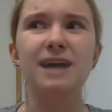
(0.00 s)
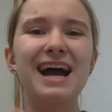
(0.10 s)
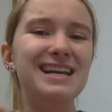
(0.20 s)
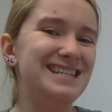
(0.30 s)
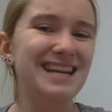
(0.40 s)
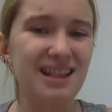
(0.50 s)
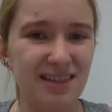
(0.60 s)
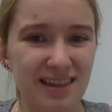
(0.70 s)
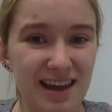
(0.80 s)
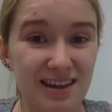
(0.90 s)
I didn't
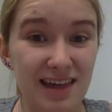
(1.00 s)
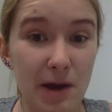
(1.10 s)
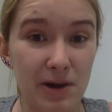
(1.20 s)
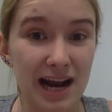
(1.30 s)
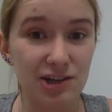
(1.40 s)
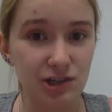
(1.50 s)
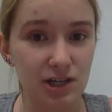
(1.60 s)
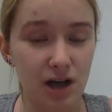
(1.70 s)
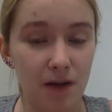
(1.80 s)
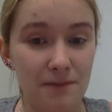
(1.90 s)
think that would actually
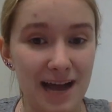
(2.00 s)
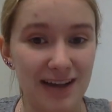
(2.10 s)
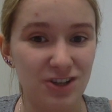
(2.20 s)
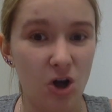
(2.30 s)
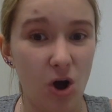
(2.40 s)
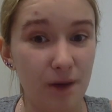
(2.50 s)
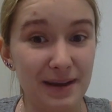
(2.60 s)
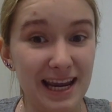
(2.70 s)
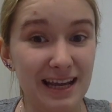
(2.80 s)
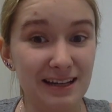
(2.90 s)
come back to haunt
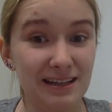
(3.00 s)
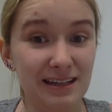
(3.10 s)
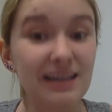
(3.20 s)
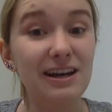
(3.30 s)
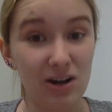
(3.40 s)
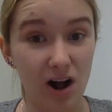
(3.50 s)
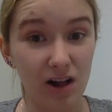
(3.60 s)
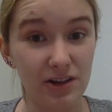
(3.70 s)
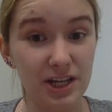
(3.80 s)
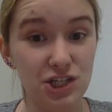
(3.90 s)
me in
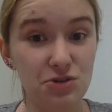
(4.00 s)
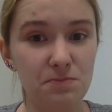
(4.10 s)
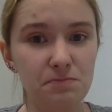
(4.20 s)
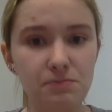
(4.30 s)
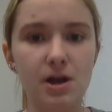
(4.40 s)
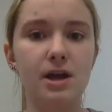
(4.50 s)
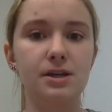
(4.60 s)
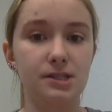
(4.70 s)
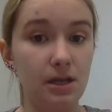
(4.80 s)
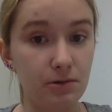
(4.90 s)
college,
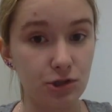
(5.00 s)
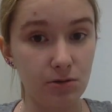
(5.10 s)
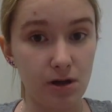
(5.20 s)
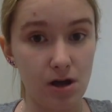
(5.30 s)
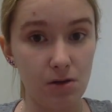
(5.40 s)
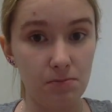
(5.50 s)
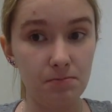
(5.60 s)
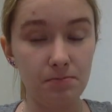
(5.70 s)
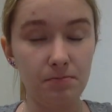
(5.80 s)
but say what you will.